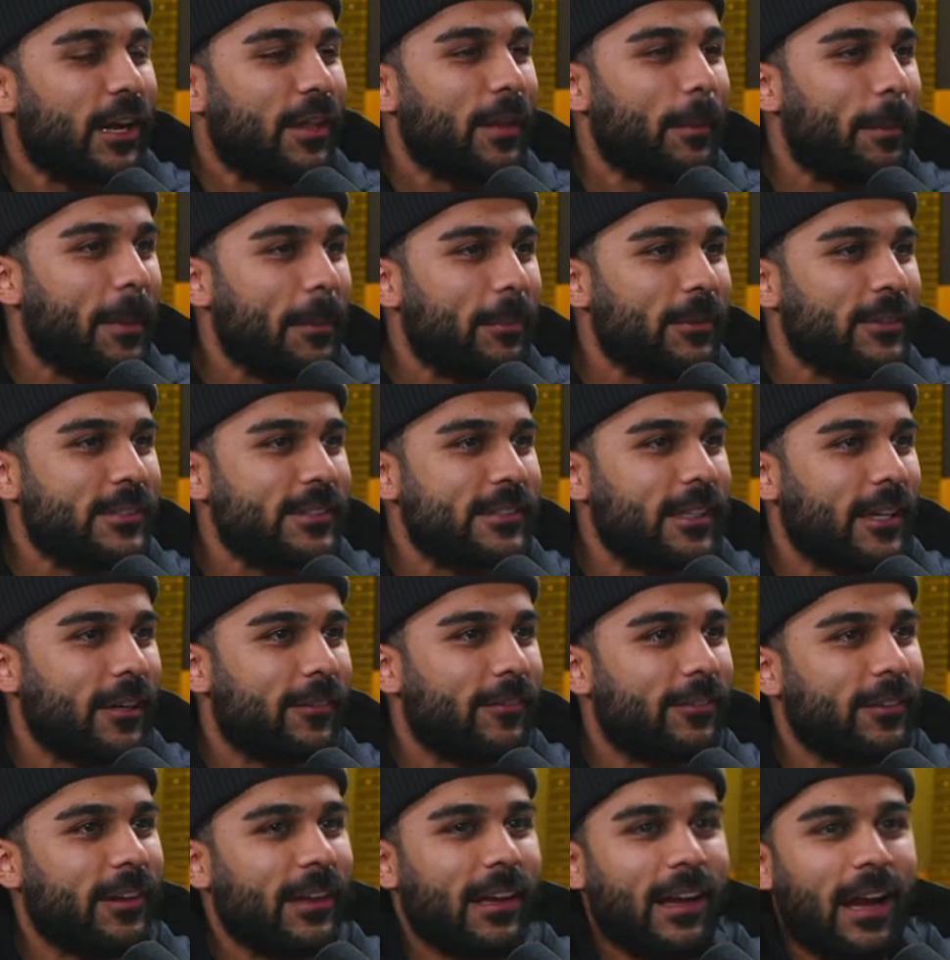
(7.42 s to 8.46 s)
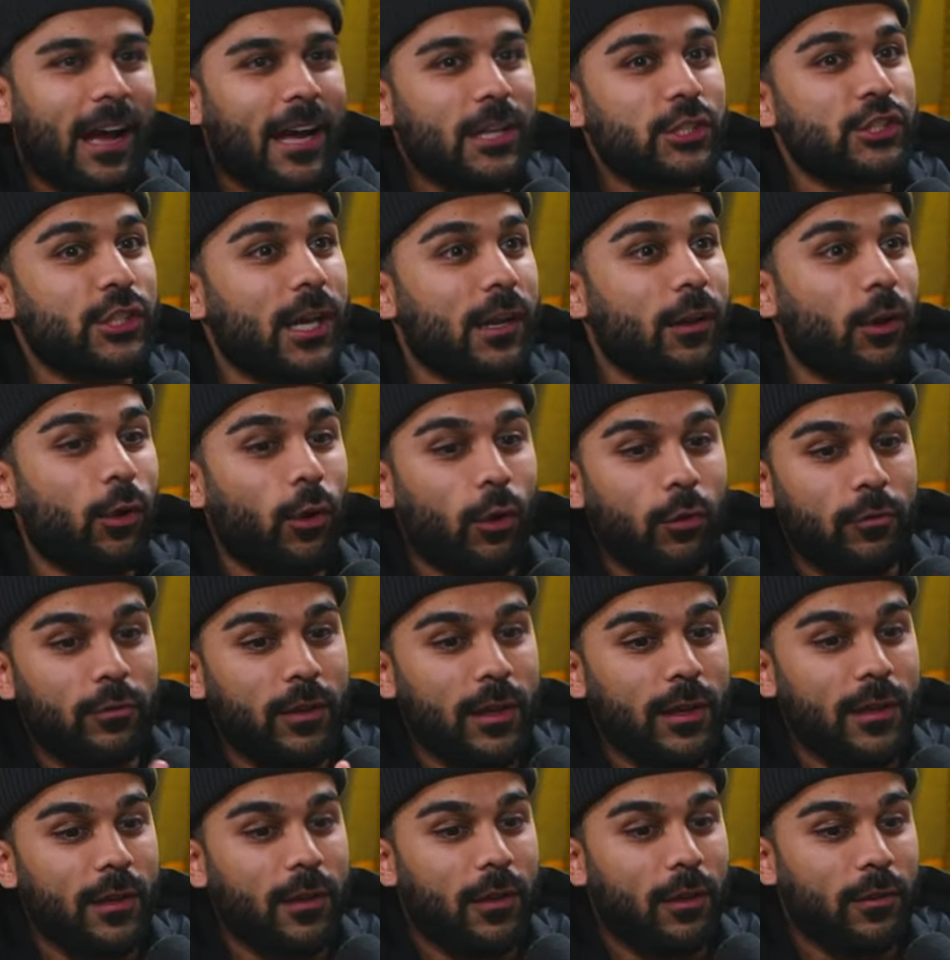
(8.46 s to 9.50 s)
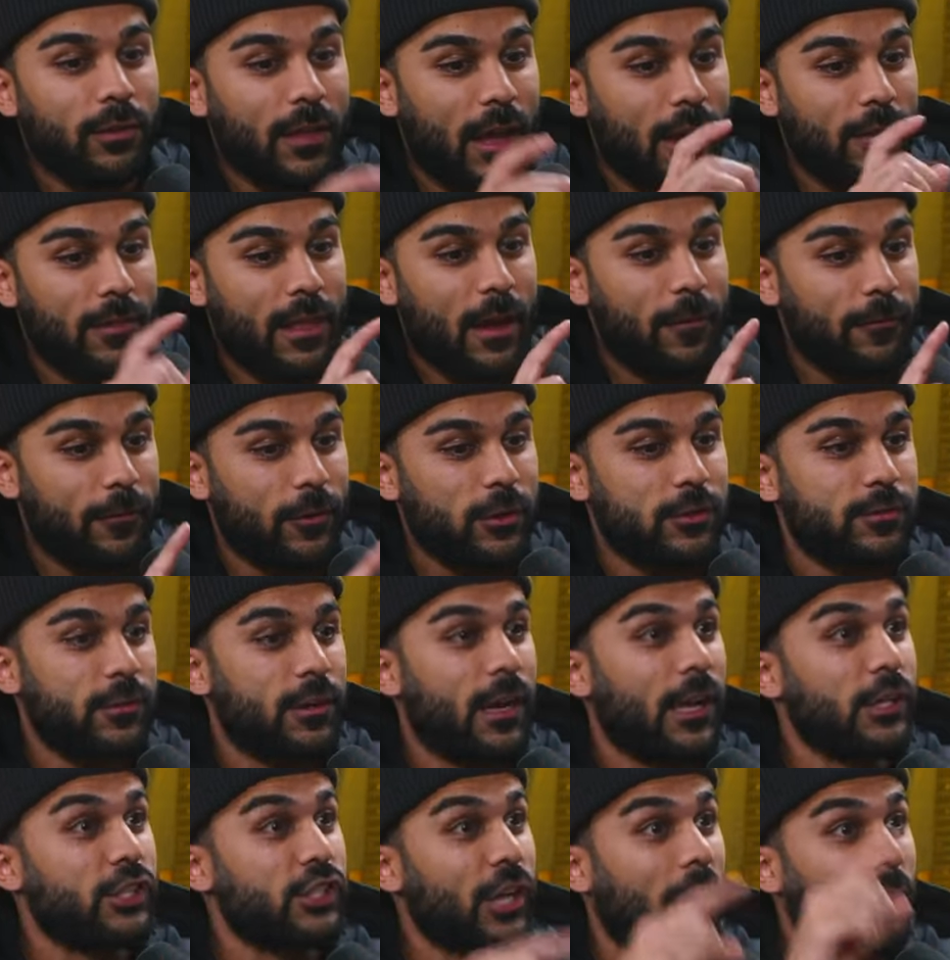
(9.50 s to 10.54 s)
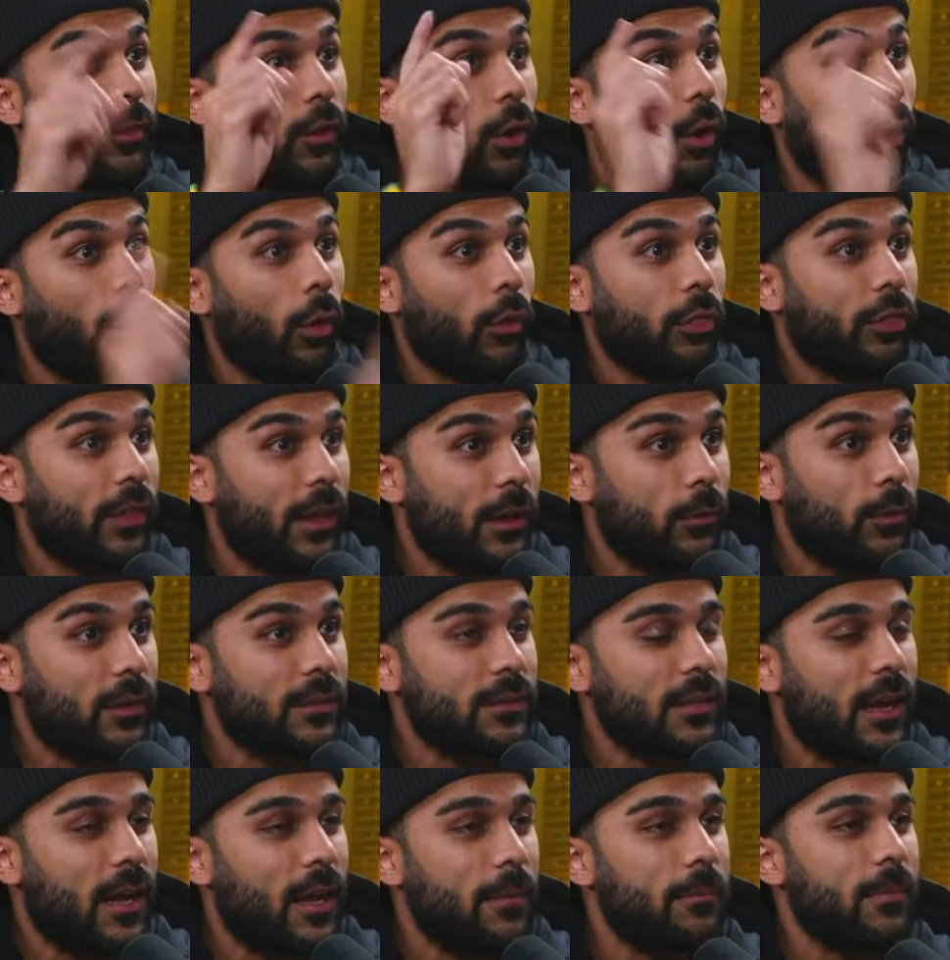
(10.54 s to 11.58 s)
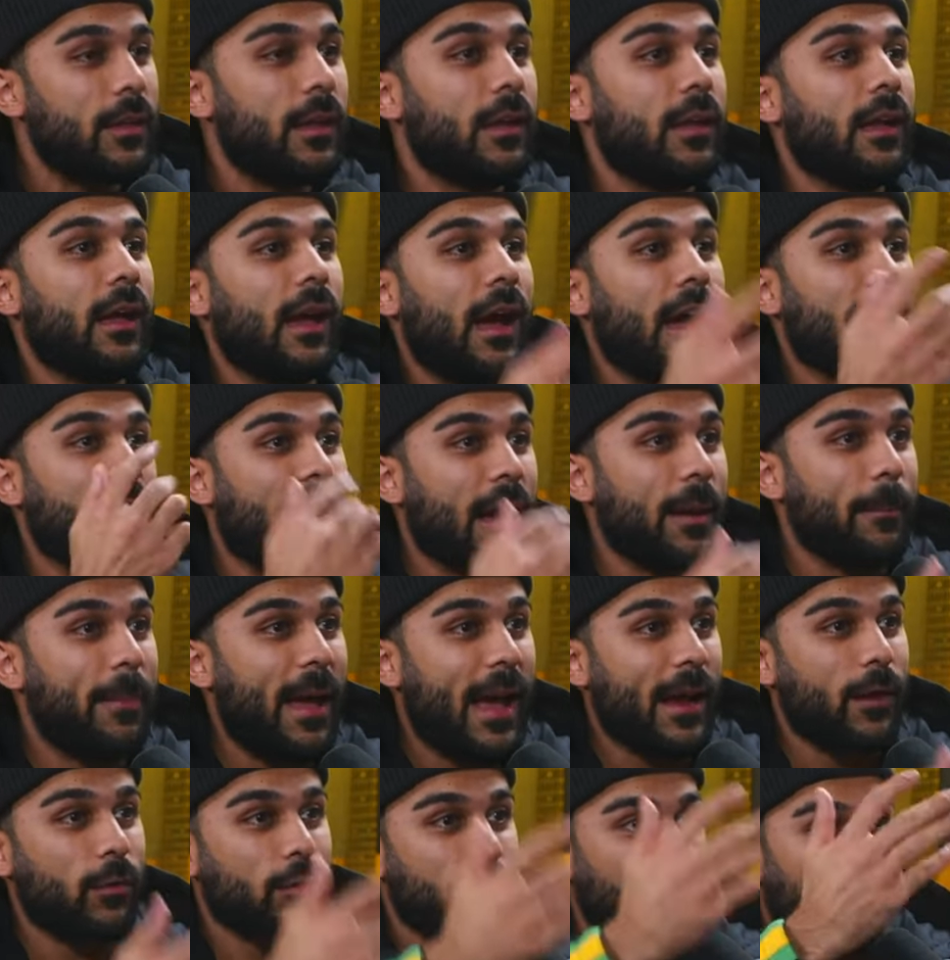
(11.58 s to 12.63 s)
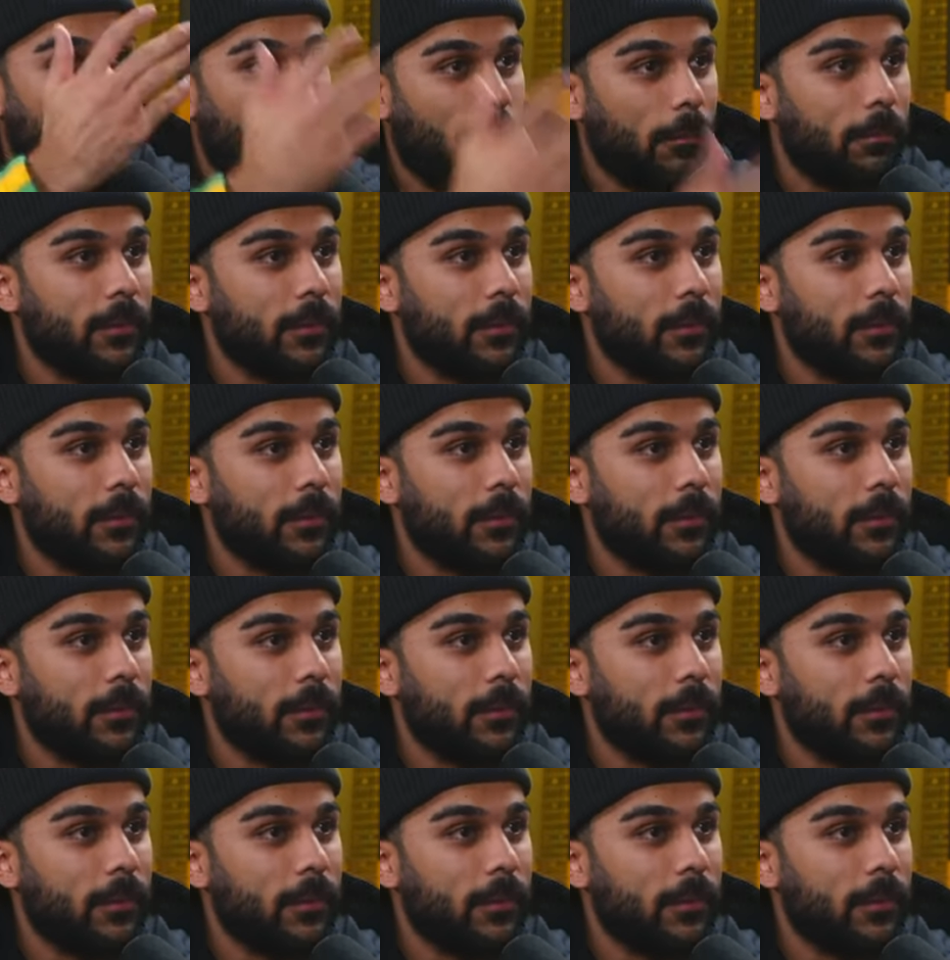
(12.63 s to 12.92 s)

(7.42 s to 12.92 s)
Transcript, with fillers: other people's stuff. I shot a whole video, that, that first video, I shot the whole thing one time. I got it back, it was all